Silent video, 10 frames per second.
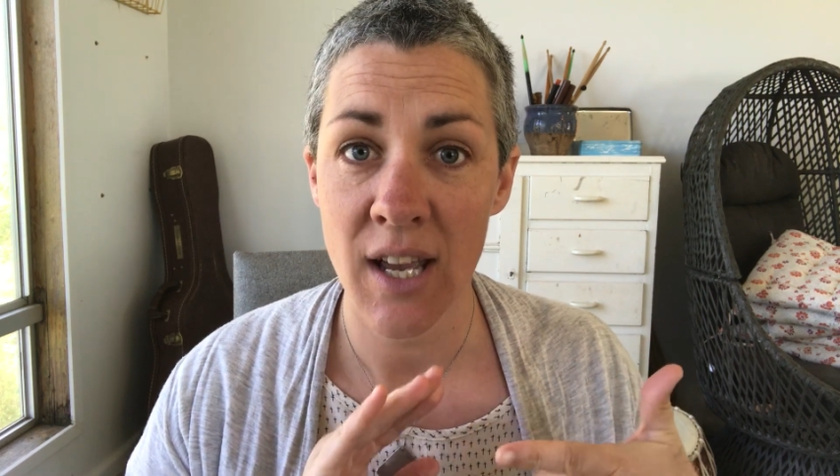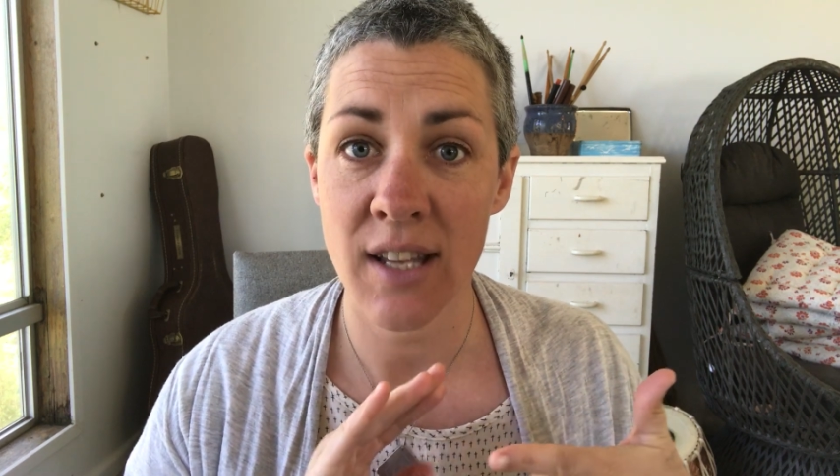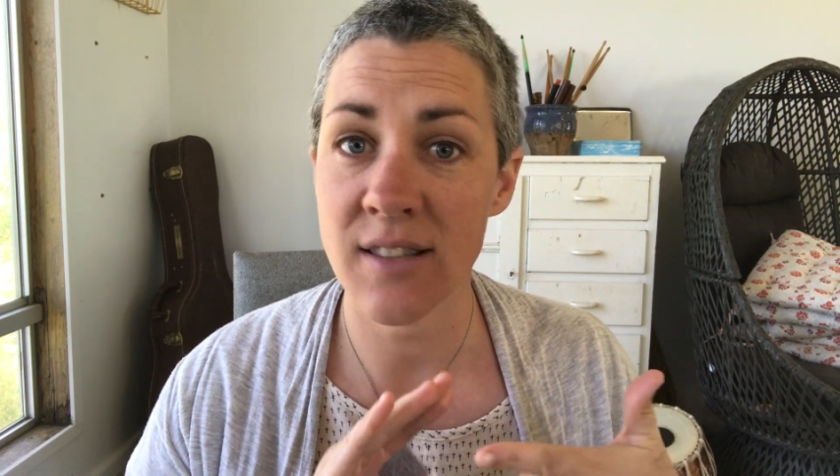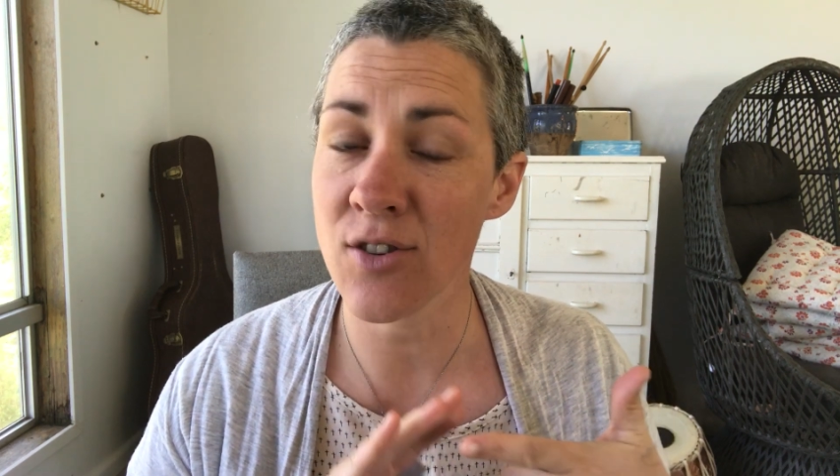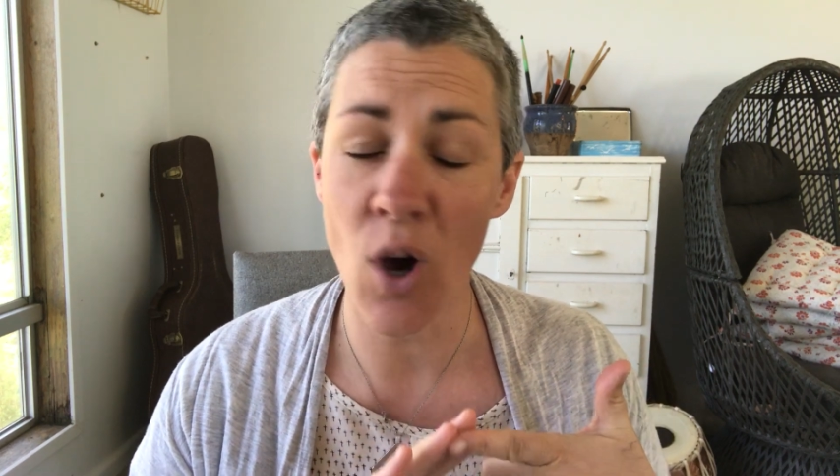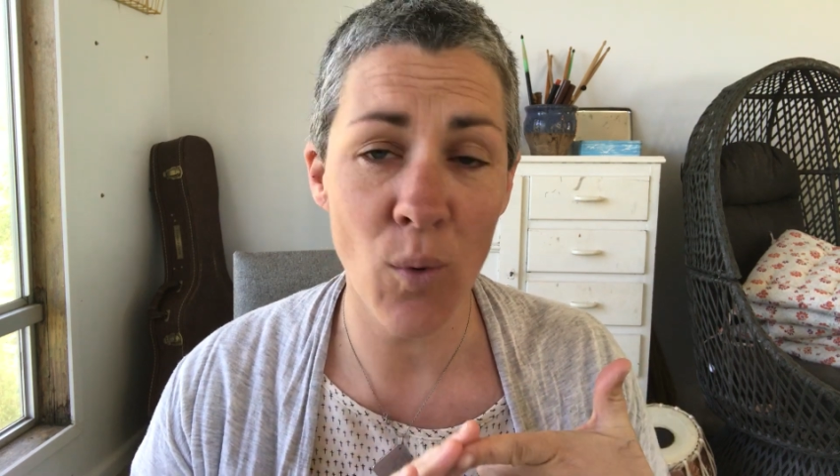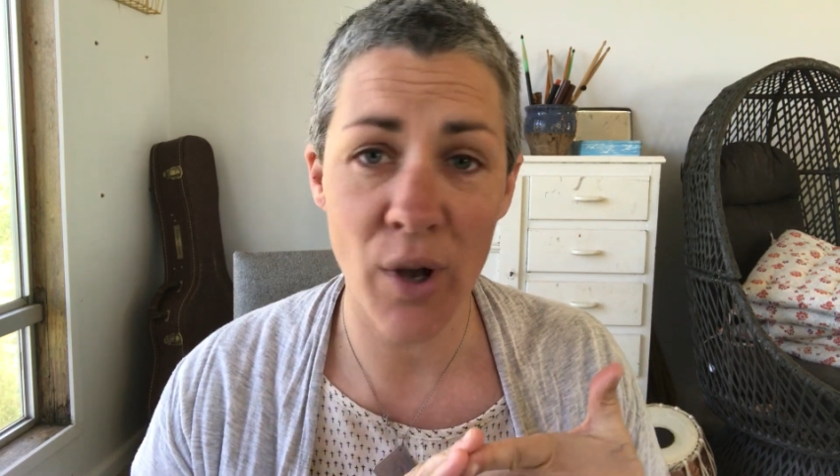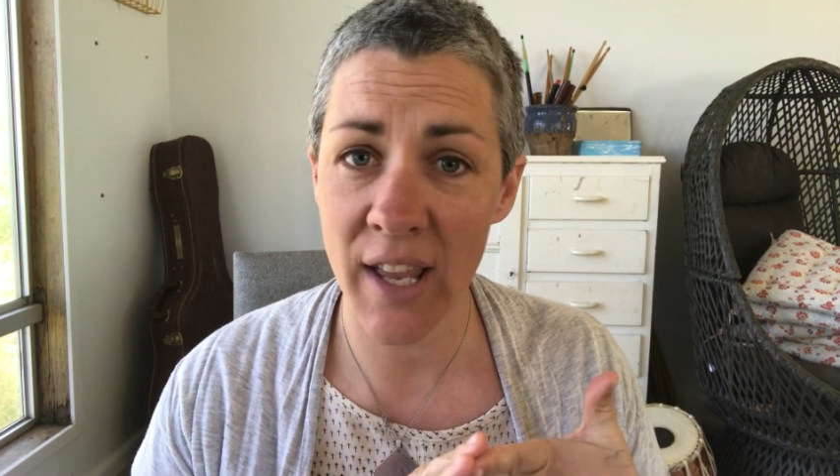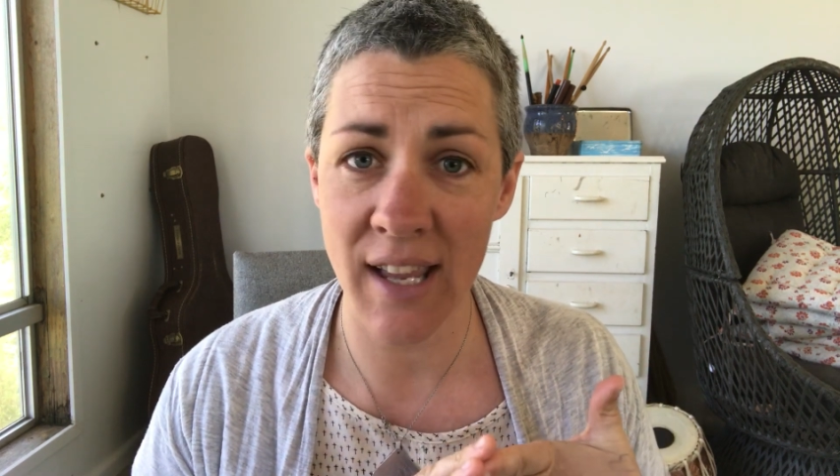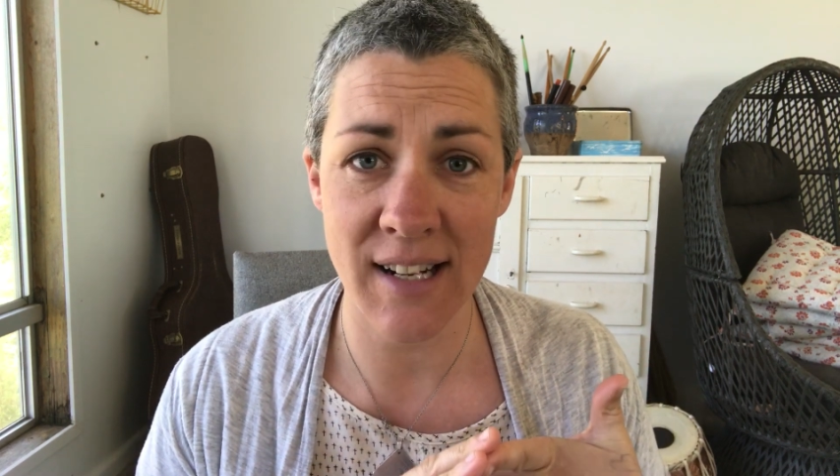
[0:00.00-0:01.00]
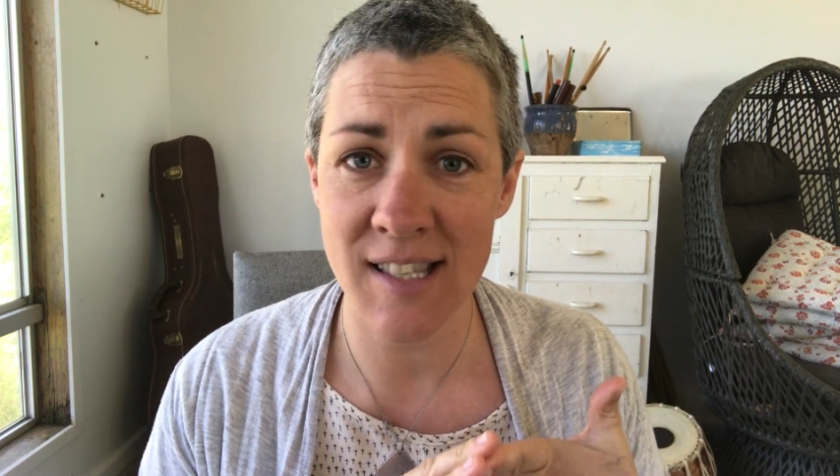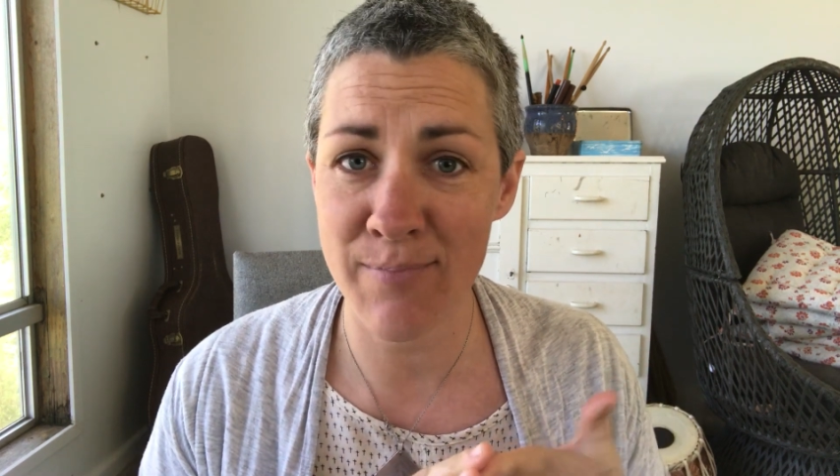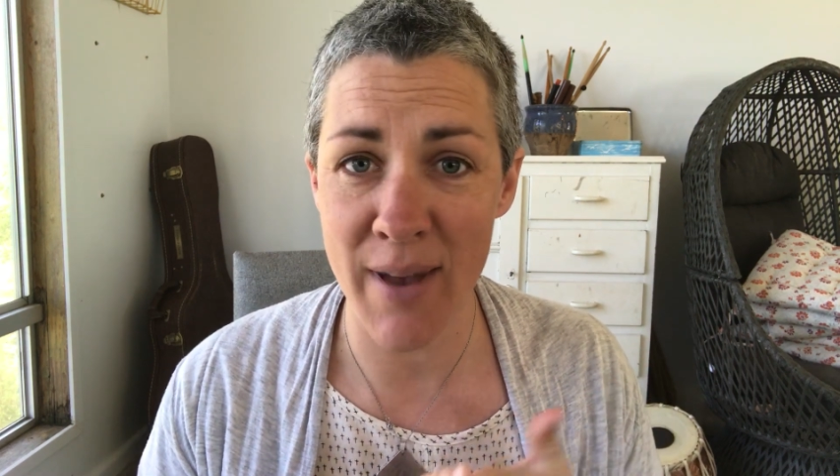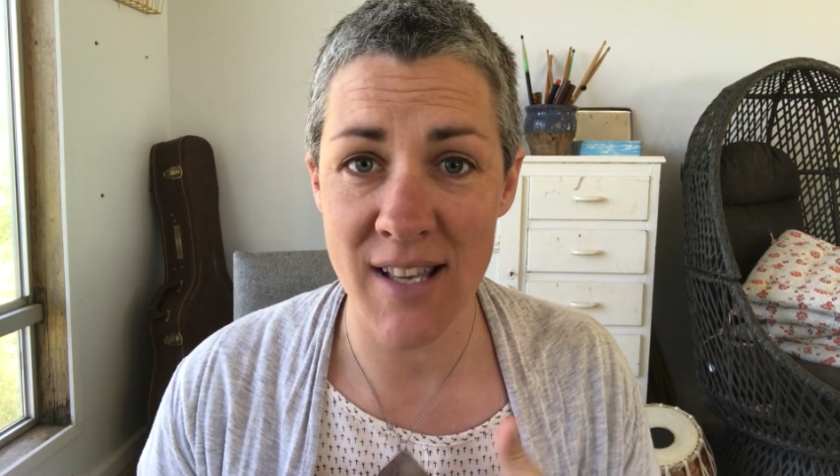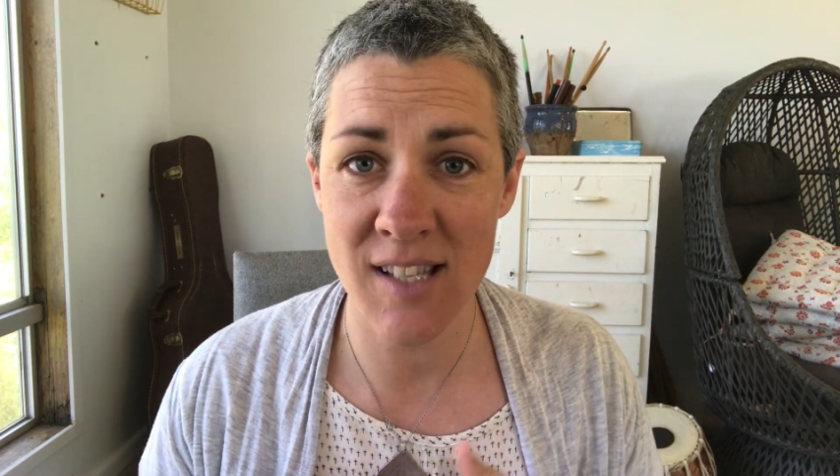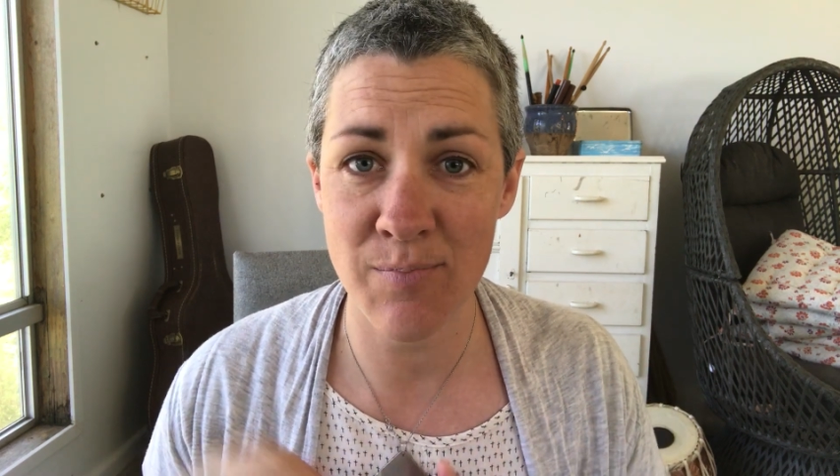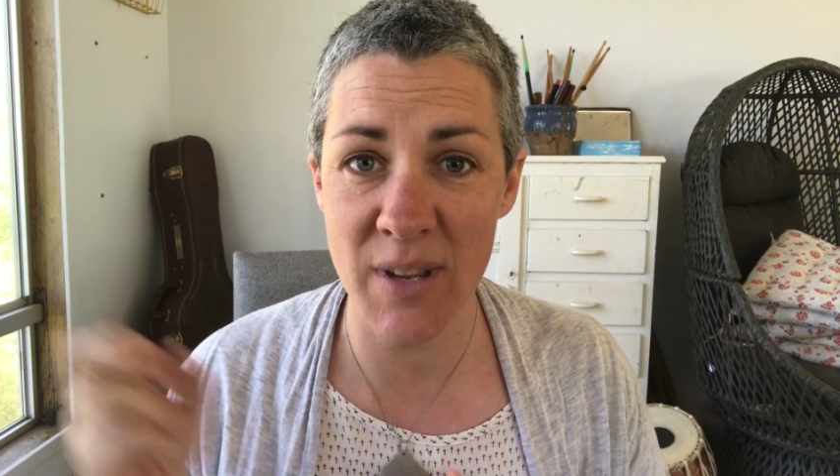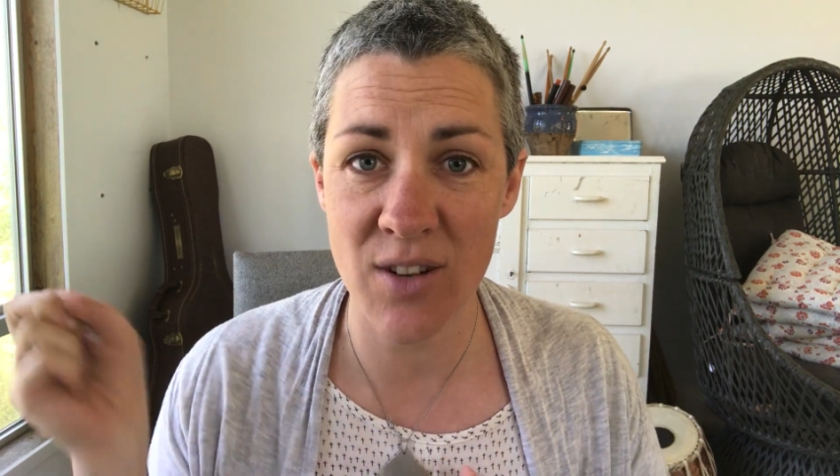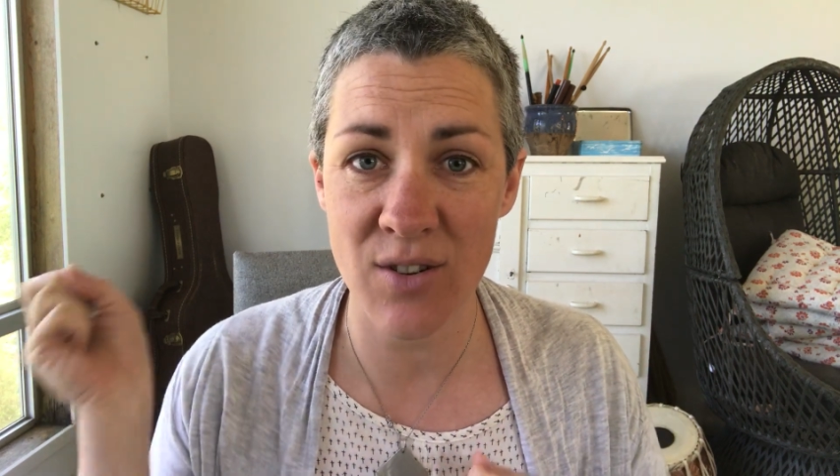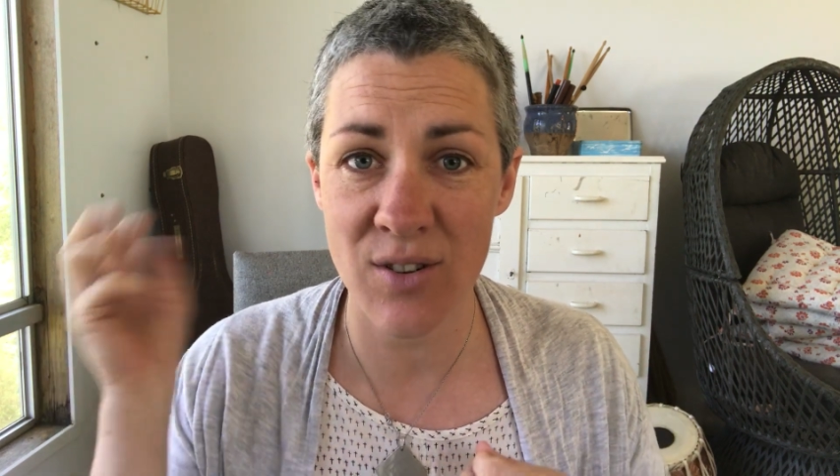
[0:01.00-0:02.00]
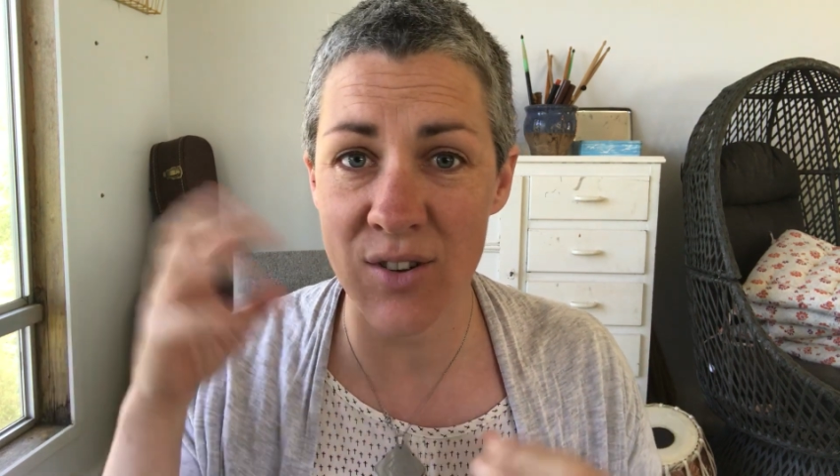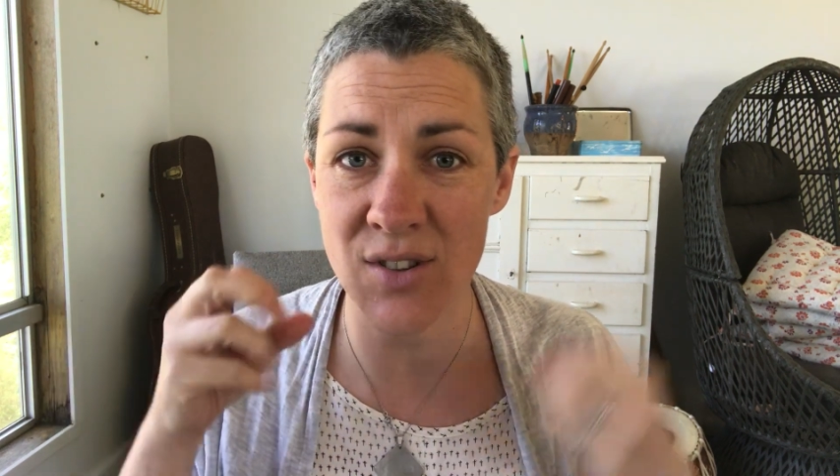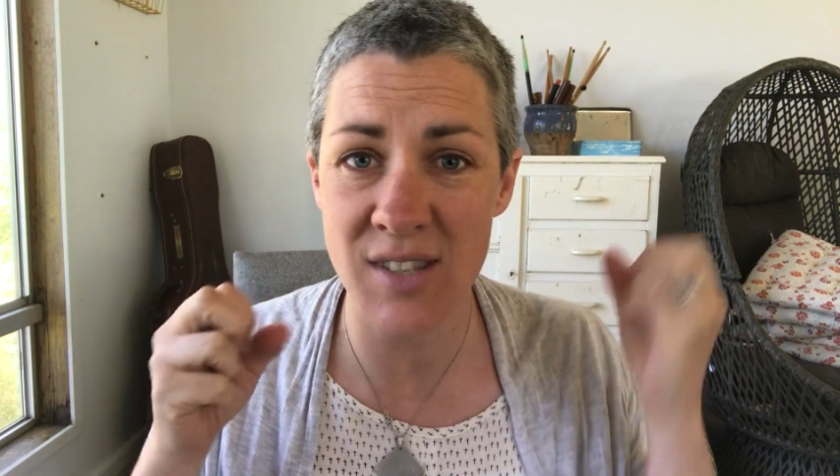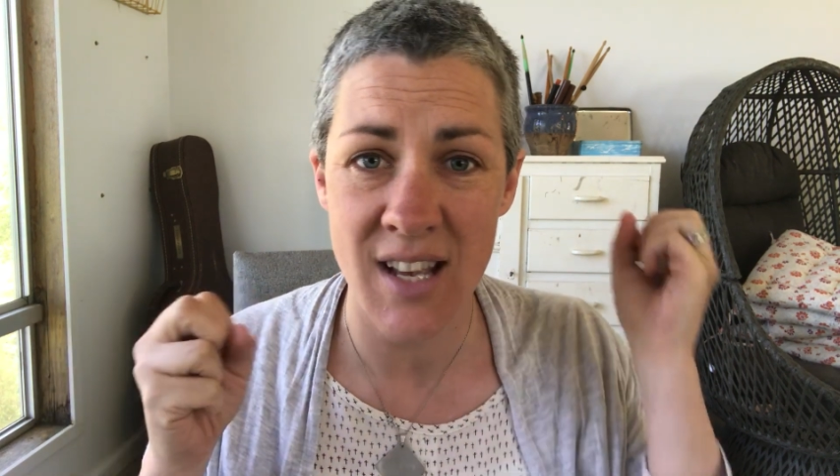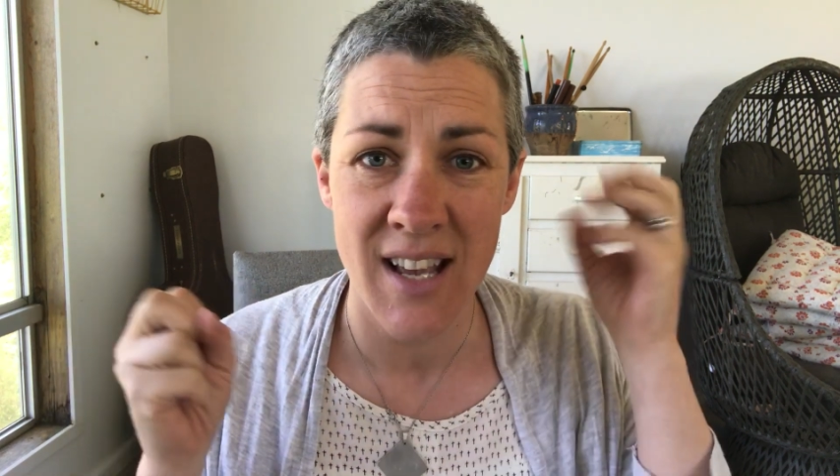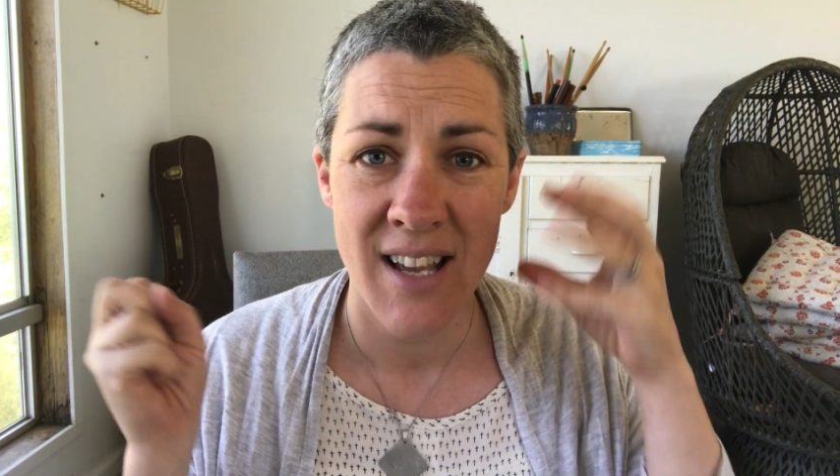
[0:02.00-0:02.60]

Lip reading: it's not working at its best because